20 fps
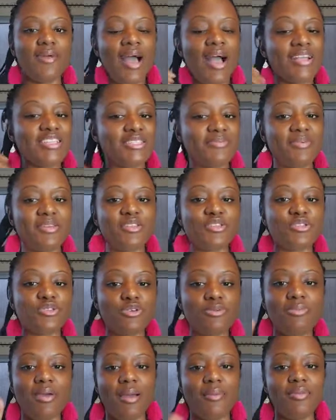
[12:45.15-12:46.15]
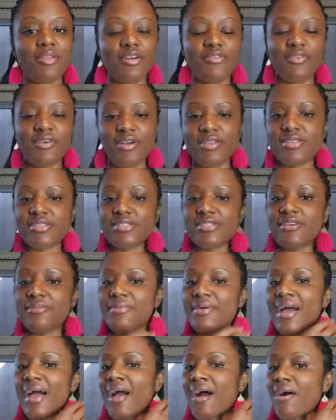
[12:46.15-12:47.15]
I just be in the store probably looking for other stuff,
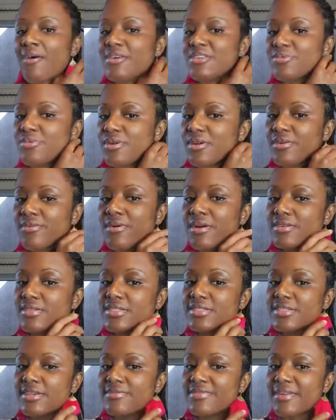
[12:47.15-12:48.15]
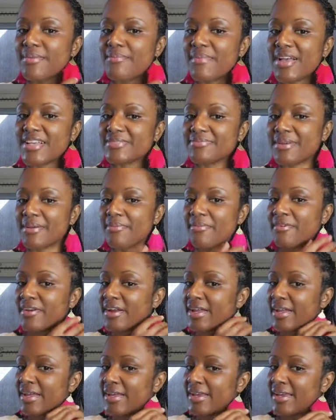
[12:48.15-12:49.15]
but I always run across stuff that match my
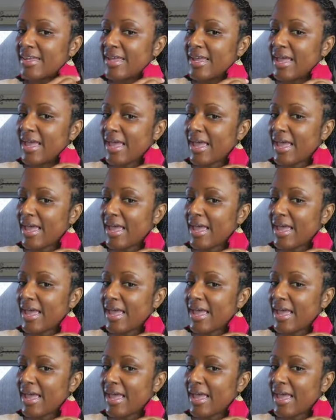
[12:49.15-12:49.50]
brand.